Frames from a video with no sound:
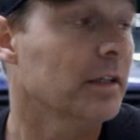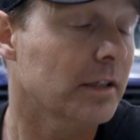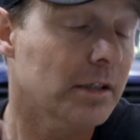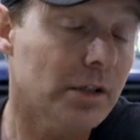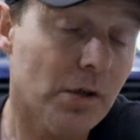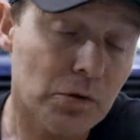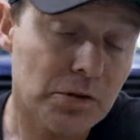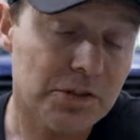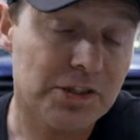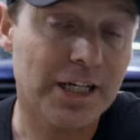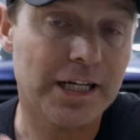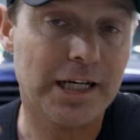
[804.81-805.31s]

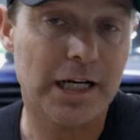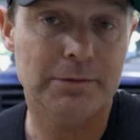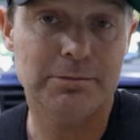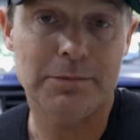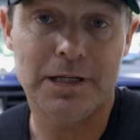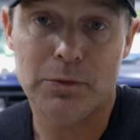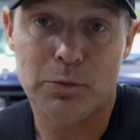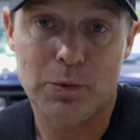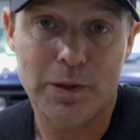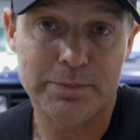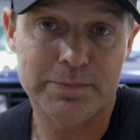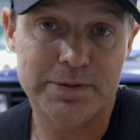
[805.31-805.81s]
go check out
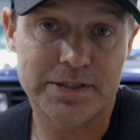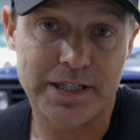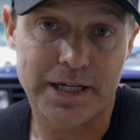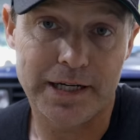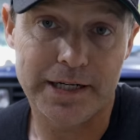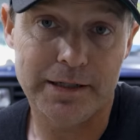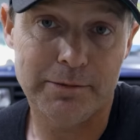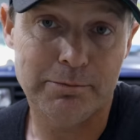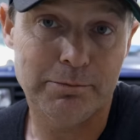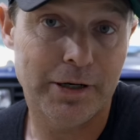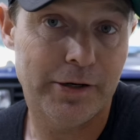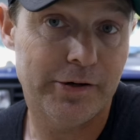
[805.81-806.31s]
my
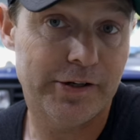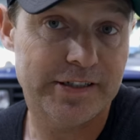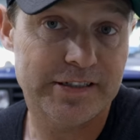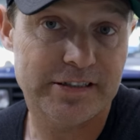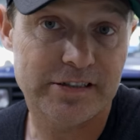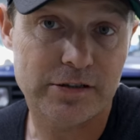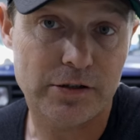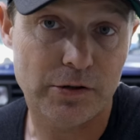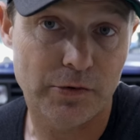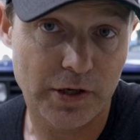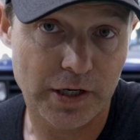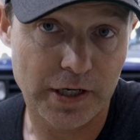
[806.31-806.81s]
website,
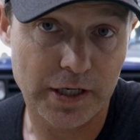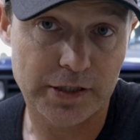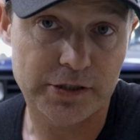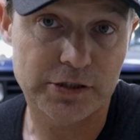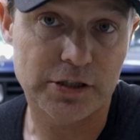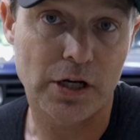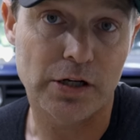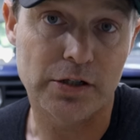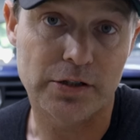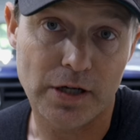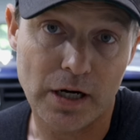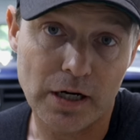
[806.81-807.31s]

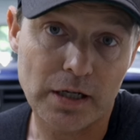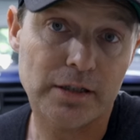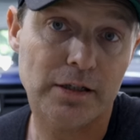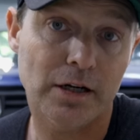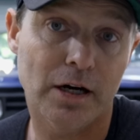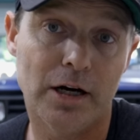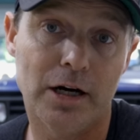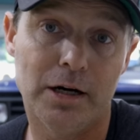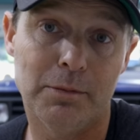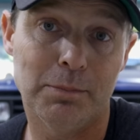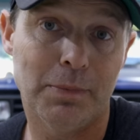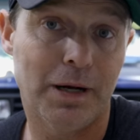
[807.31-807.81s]

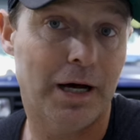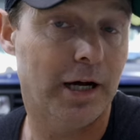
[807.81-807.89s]
merricksgarage.com.